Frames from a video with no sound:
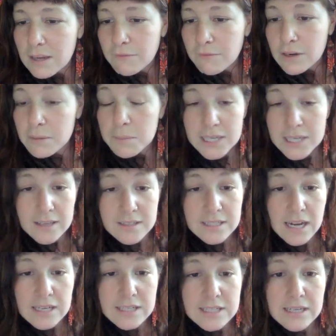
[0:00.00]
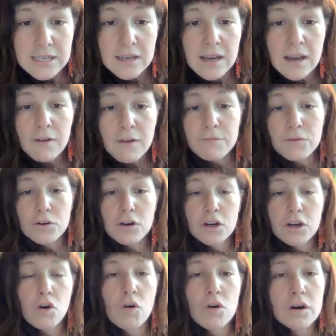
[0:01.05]
If anybody has an idea for a
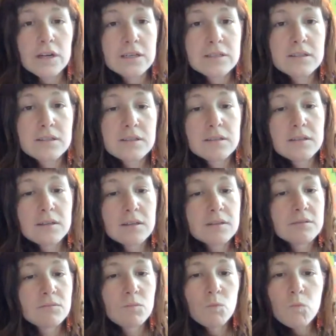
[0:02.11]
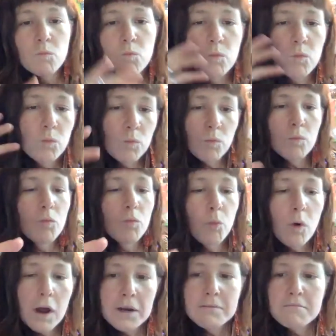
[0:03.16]
chorus,
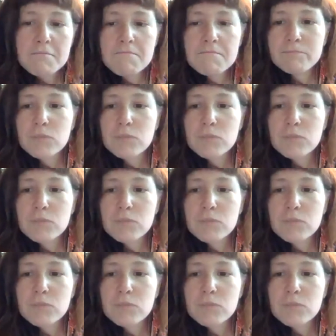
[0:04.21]
one